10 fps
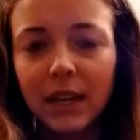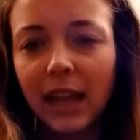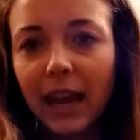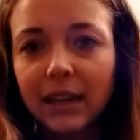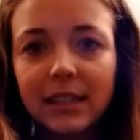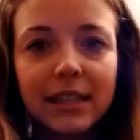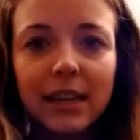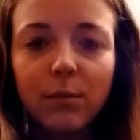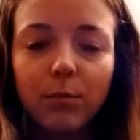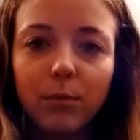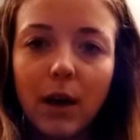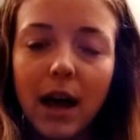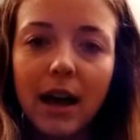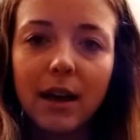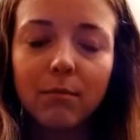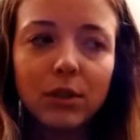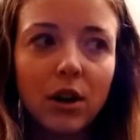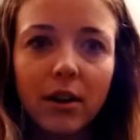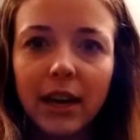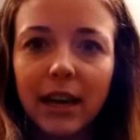like Disney
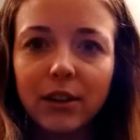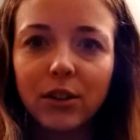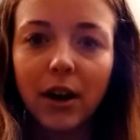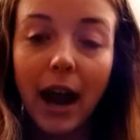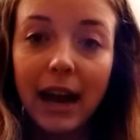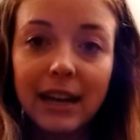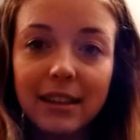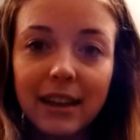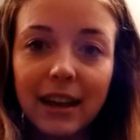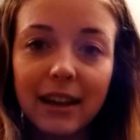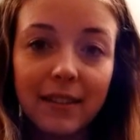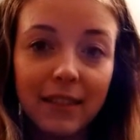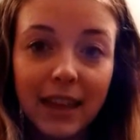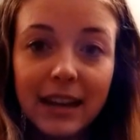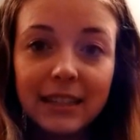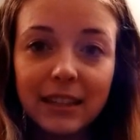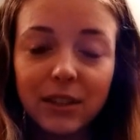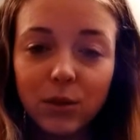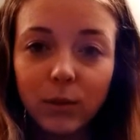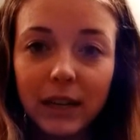stockings or anything
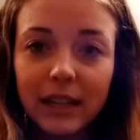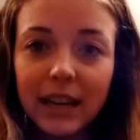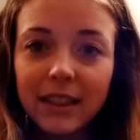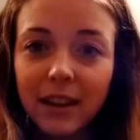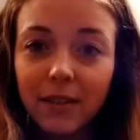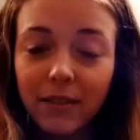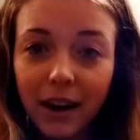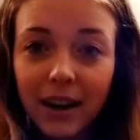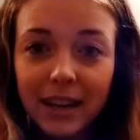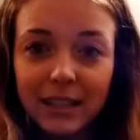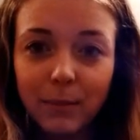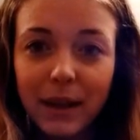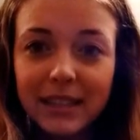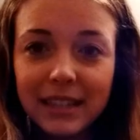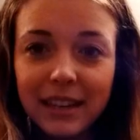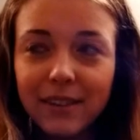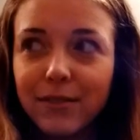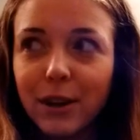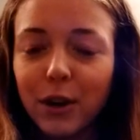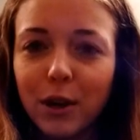licensed, really, they're very
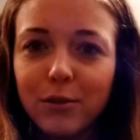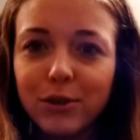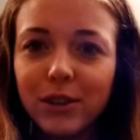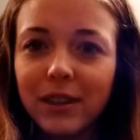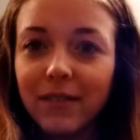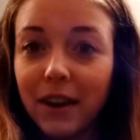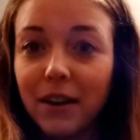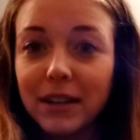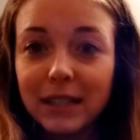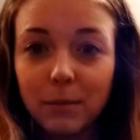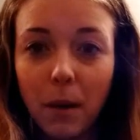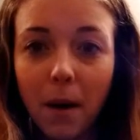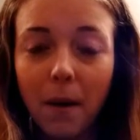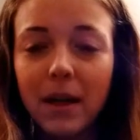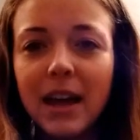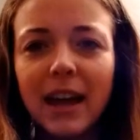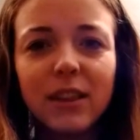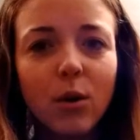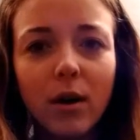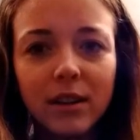expensive, they're usually very small,
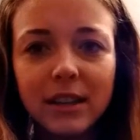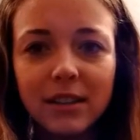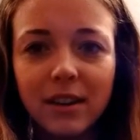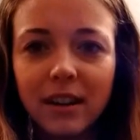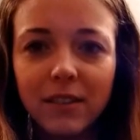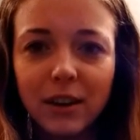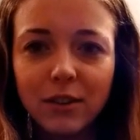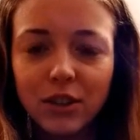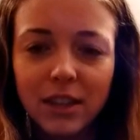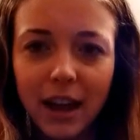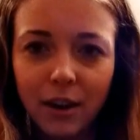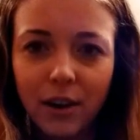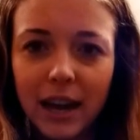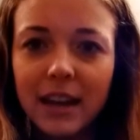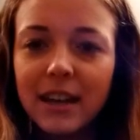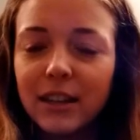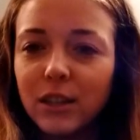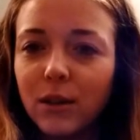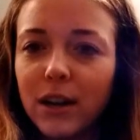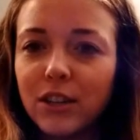and the quality is not even usually that great.
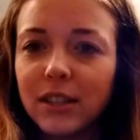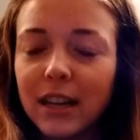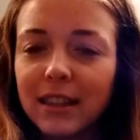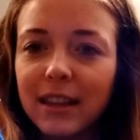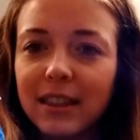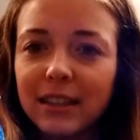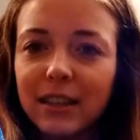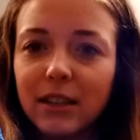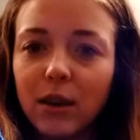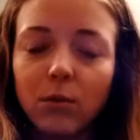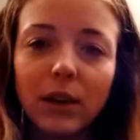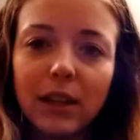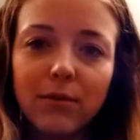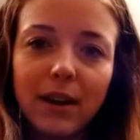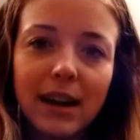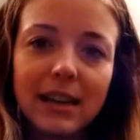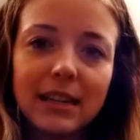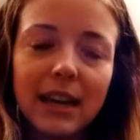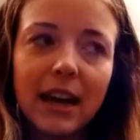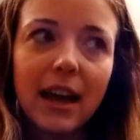So I just think that this is a really fun
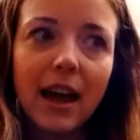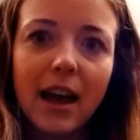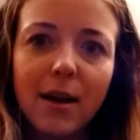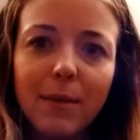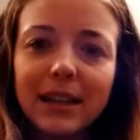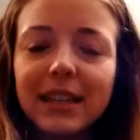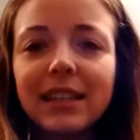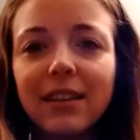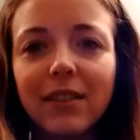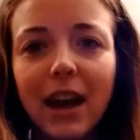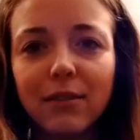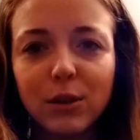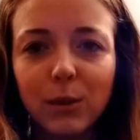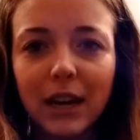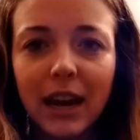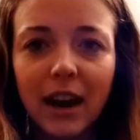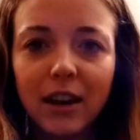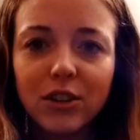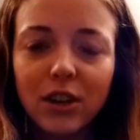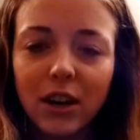idea. It doesn't even have to be a
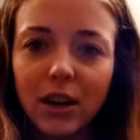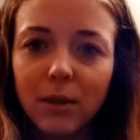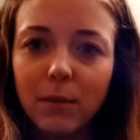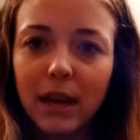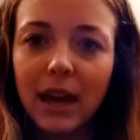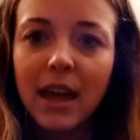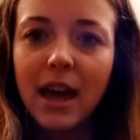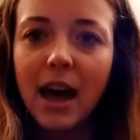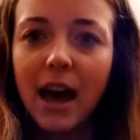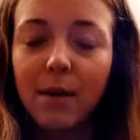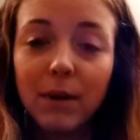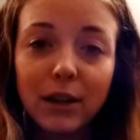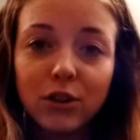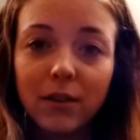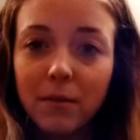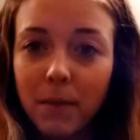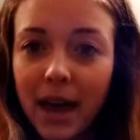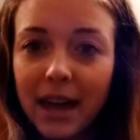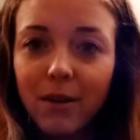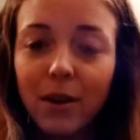character, it could be a picture of a
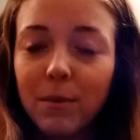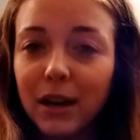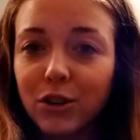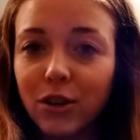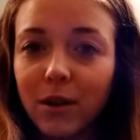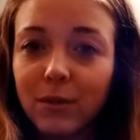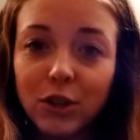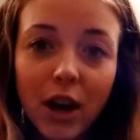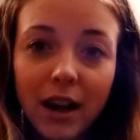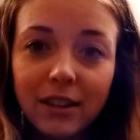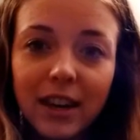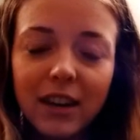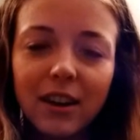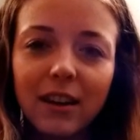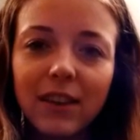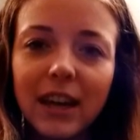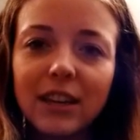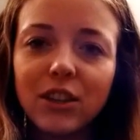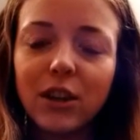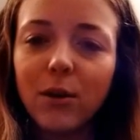pet or a picture of a child that you're giving
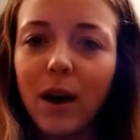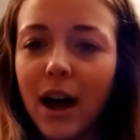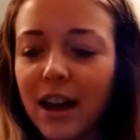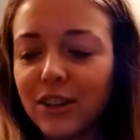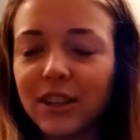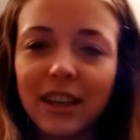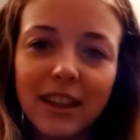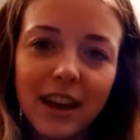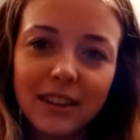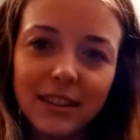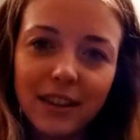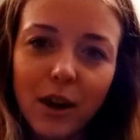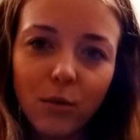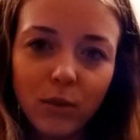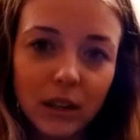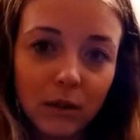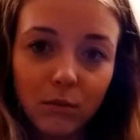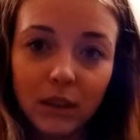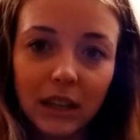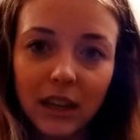it to. I just think that's a really,
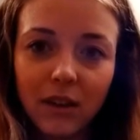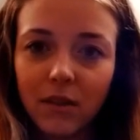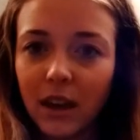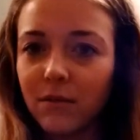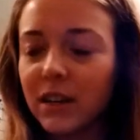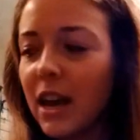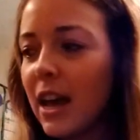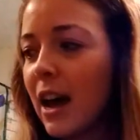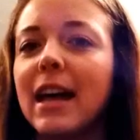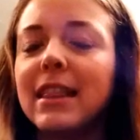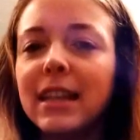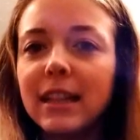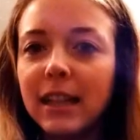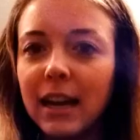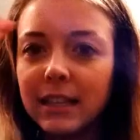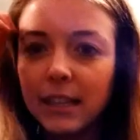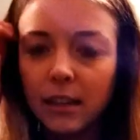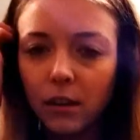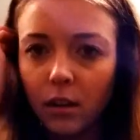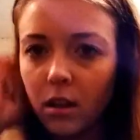really cute gift. And then the last
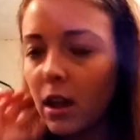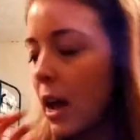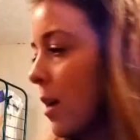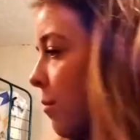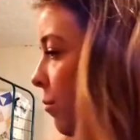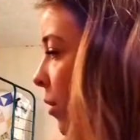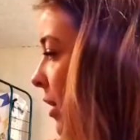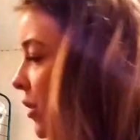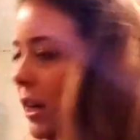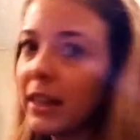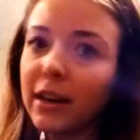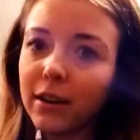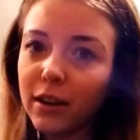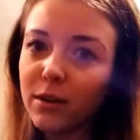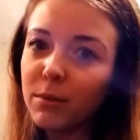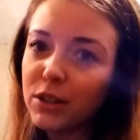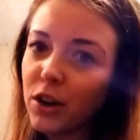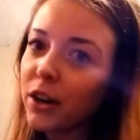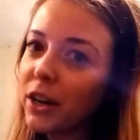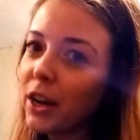little project that I'm going to be
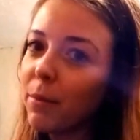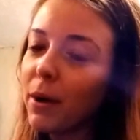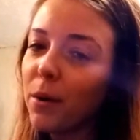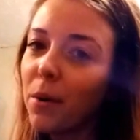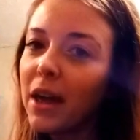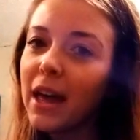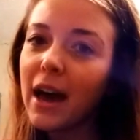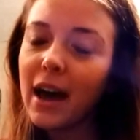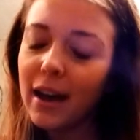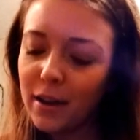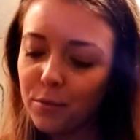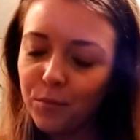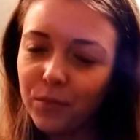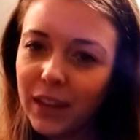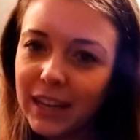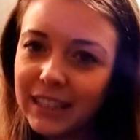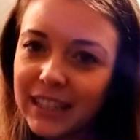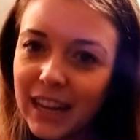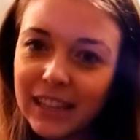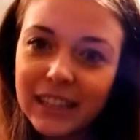talking about
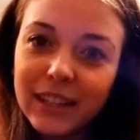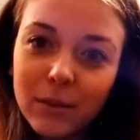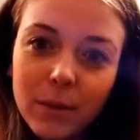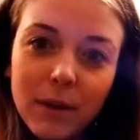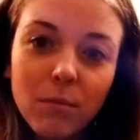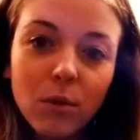is a little bit